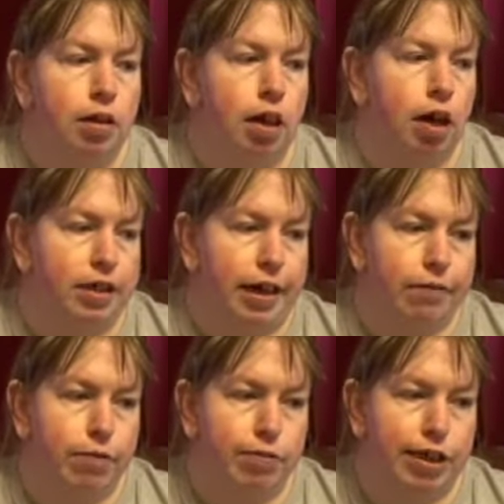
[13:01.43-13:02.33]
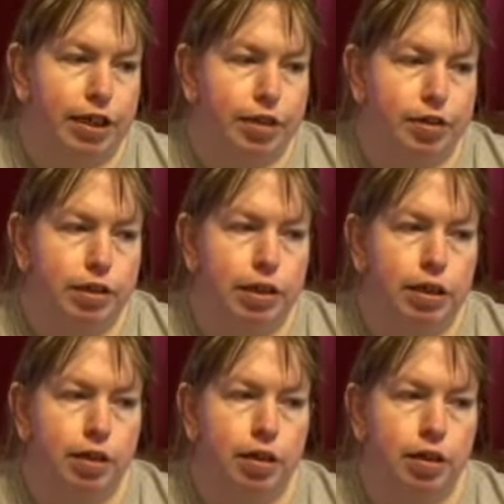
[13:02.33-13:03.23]
Our camera we use,
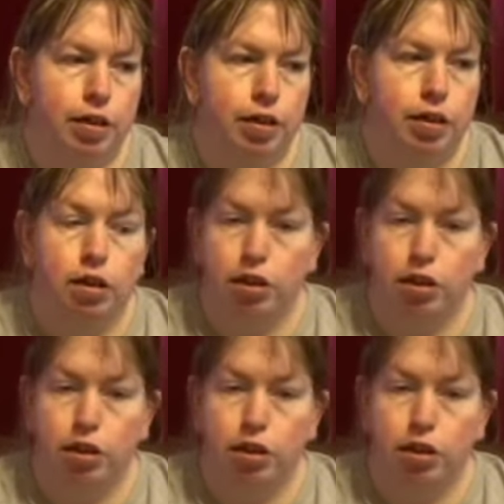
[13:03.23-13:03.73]
the